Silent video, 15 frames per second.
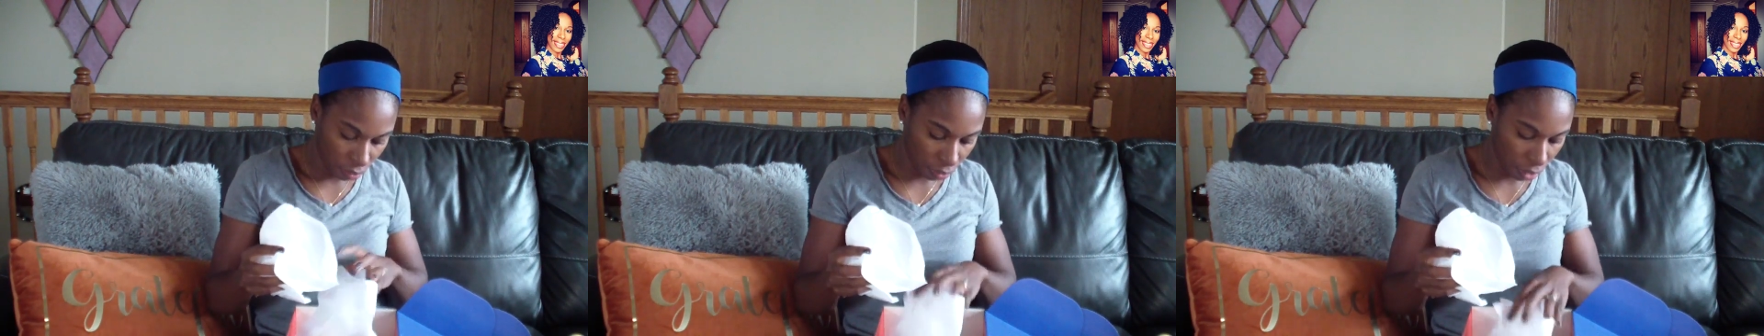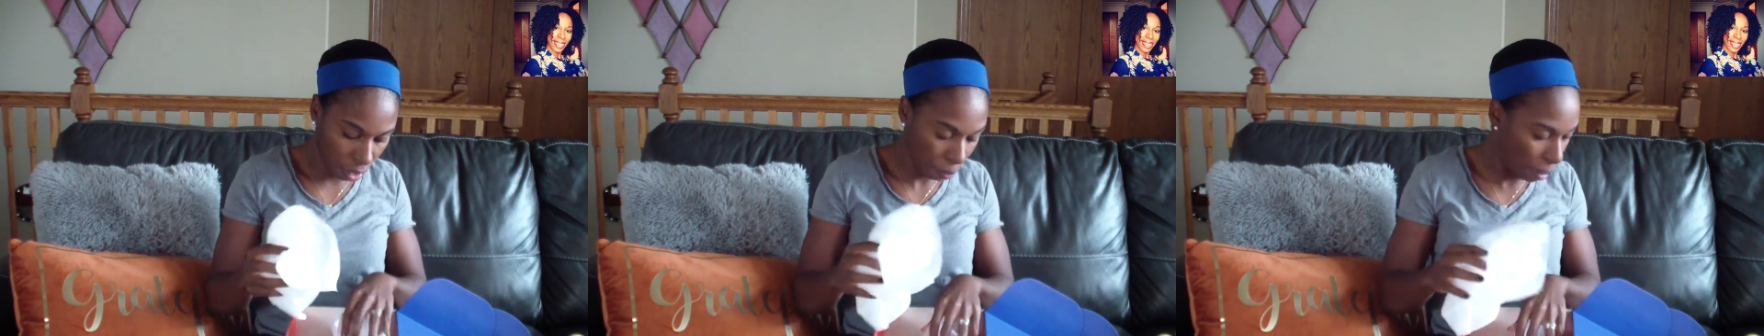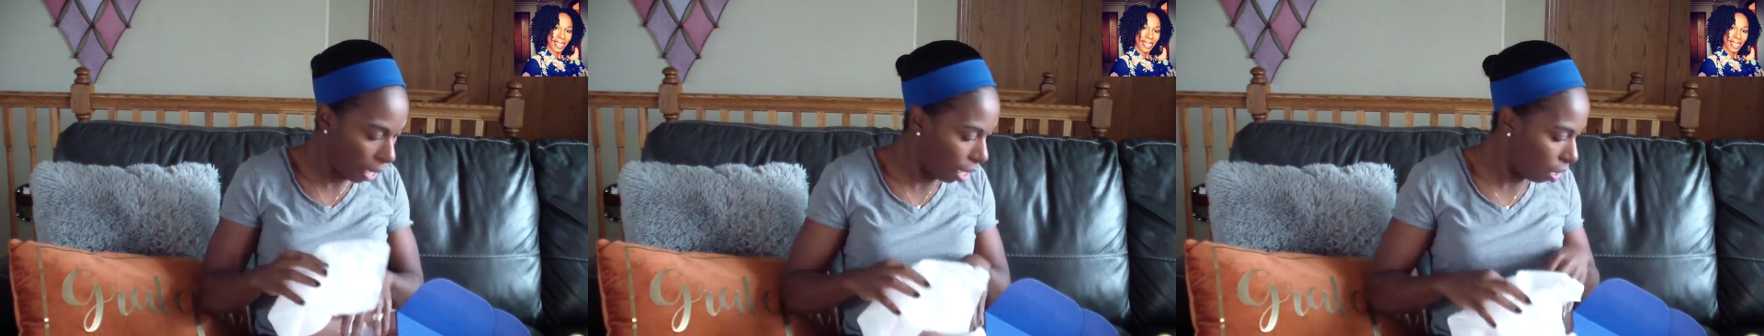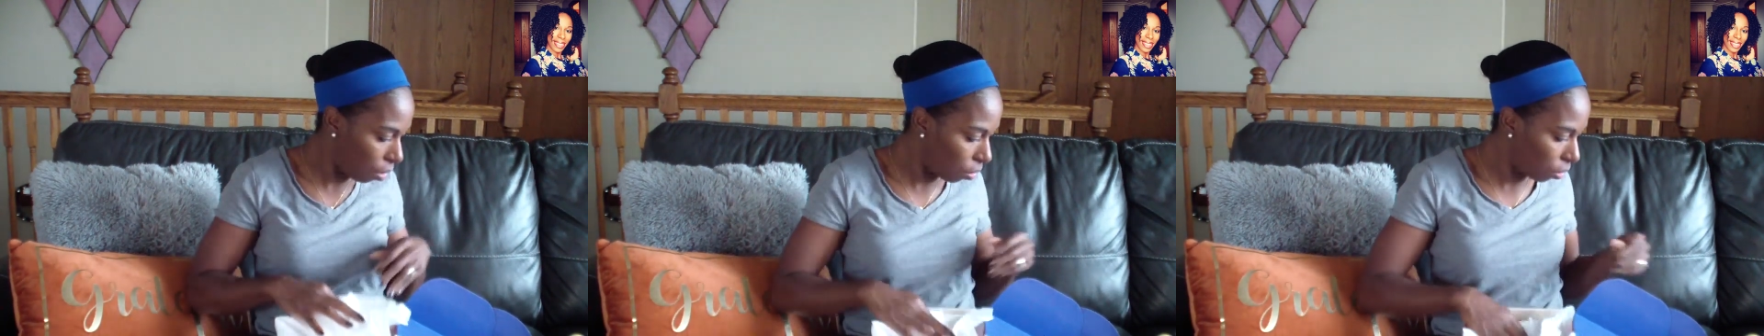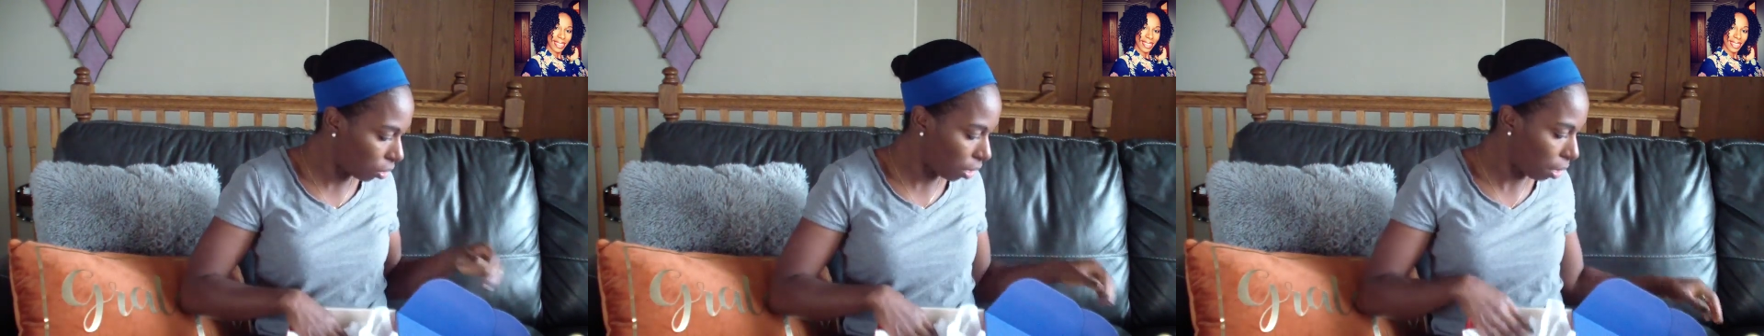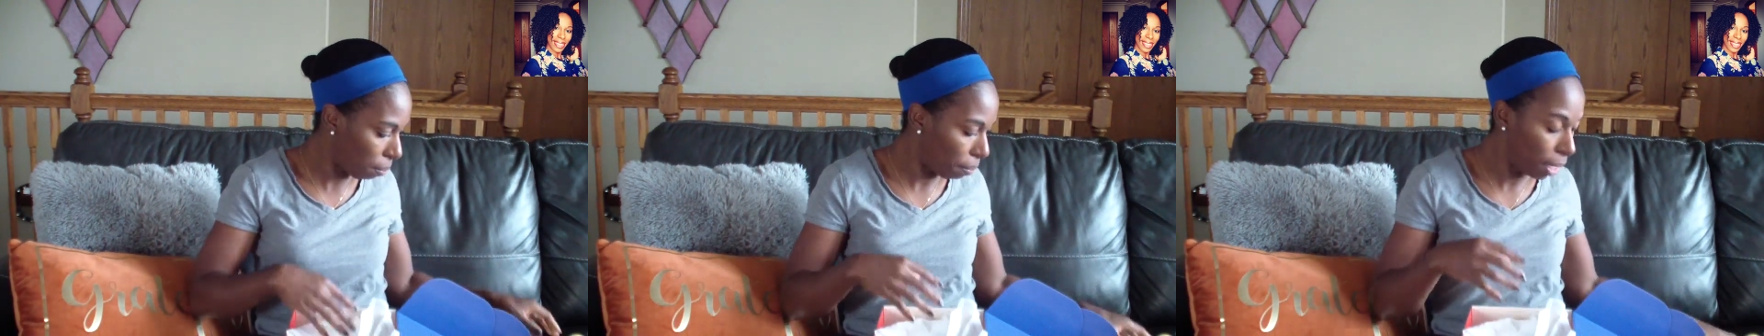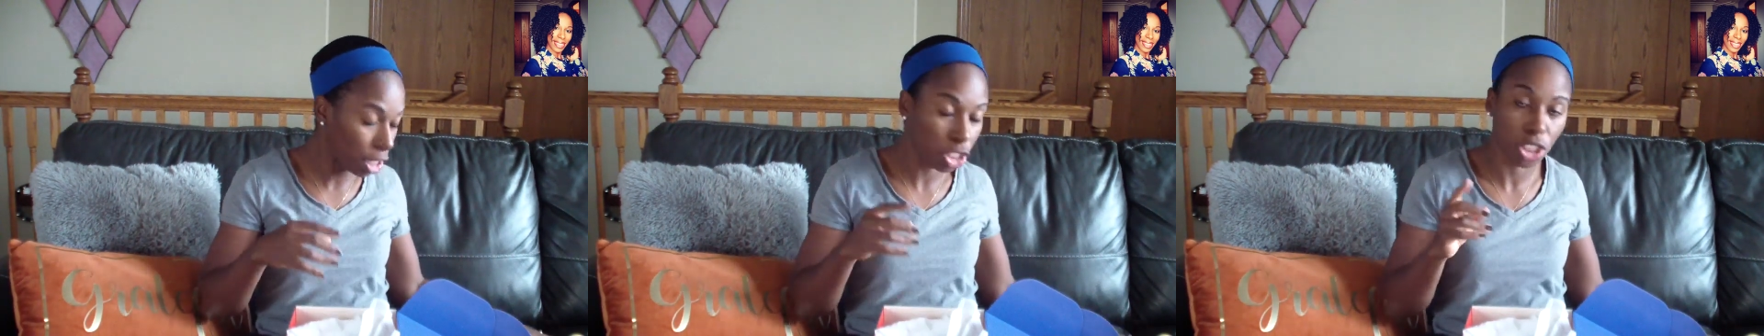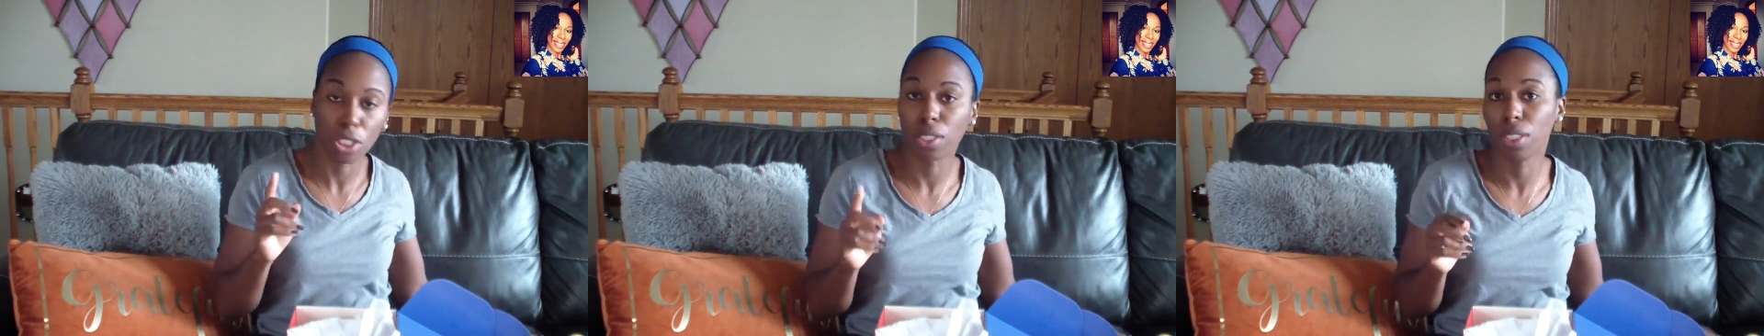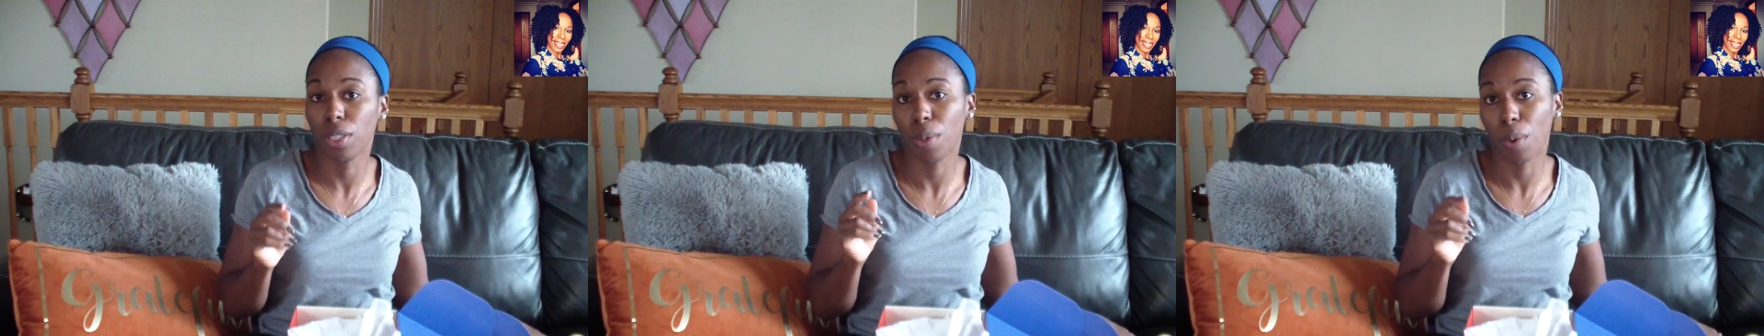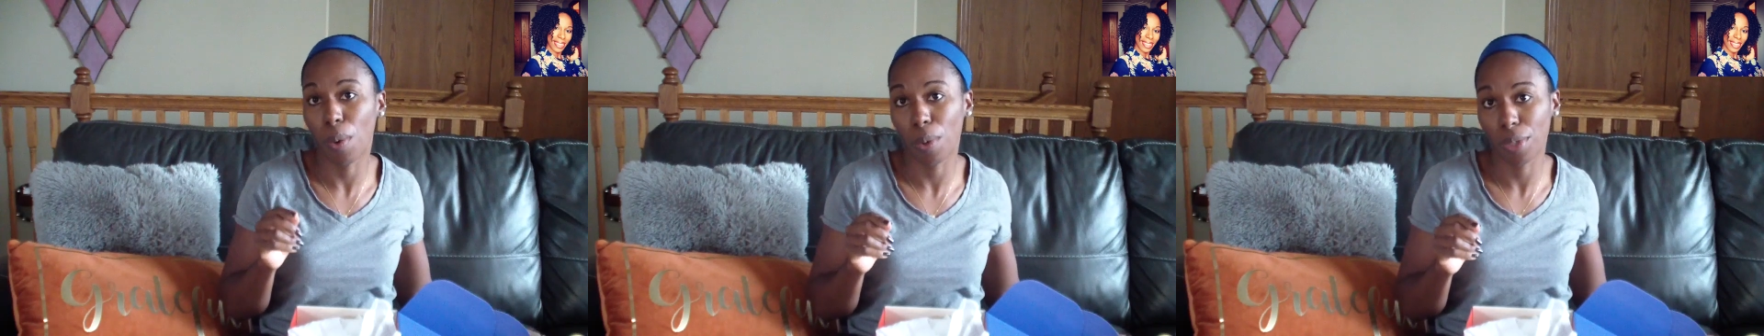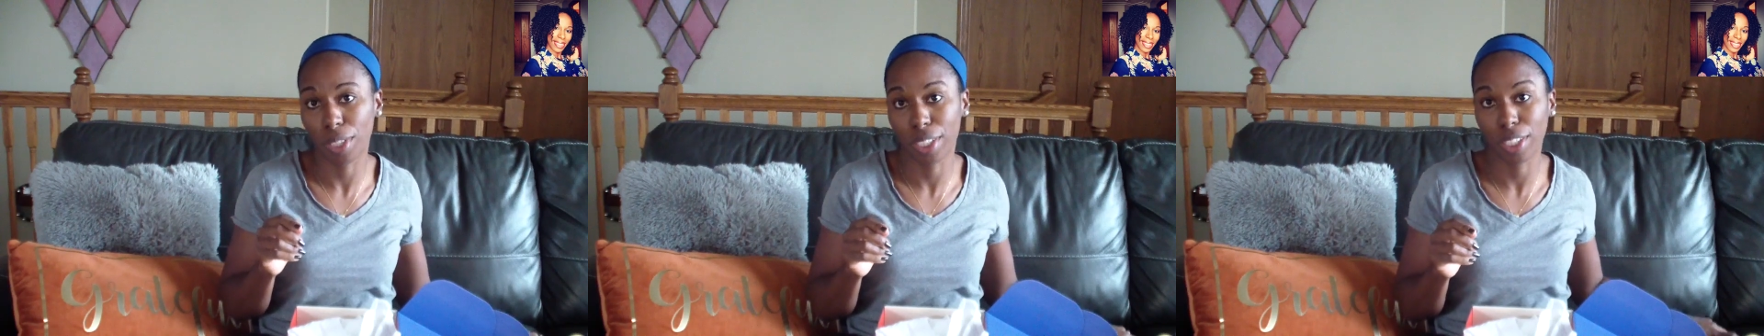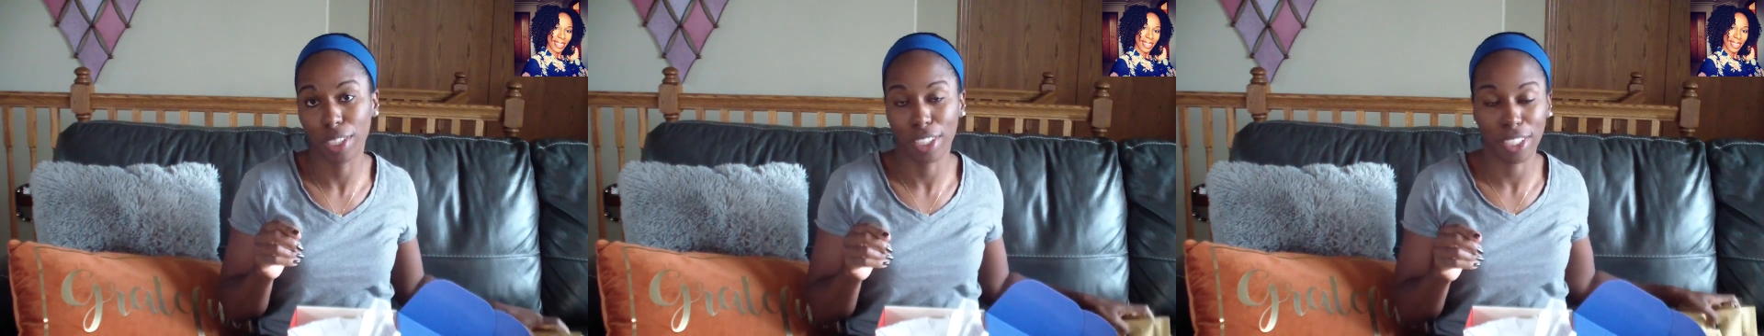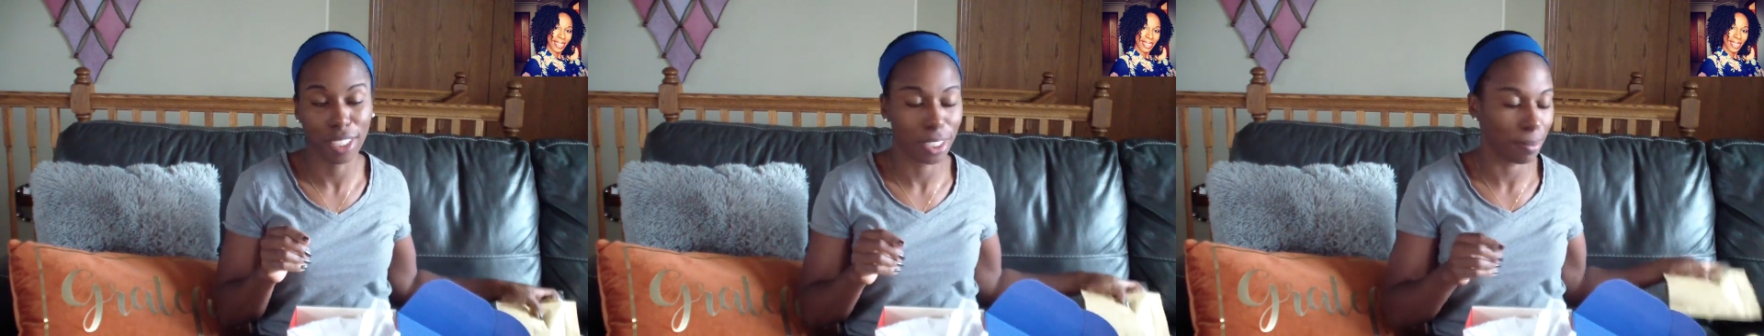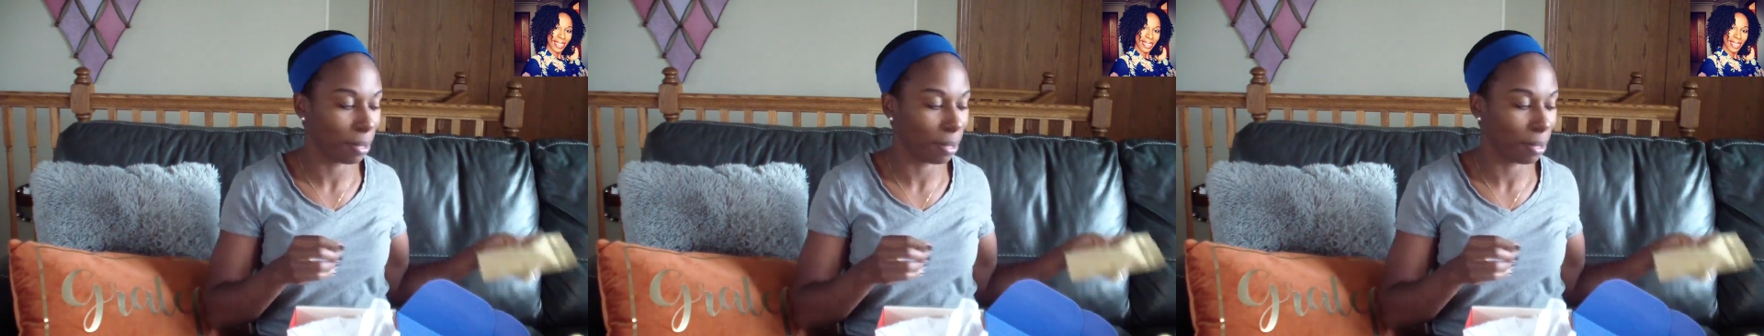them out and make sure you order yours,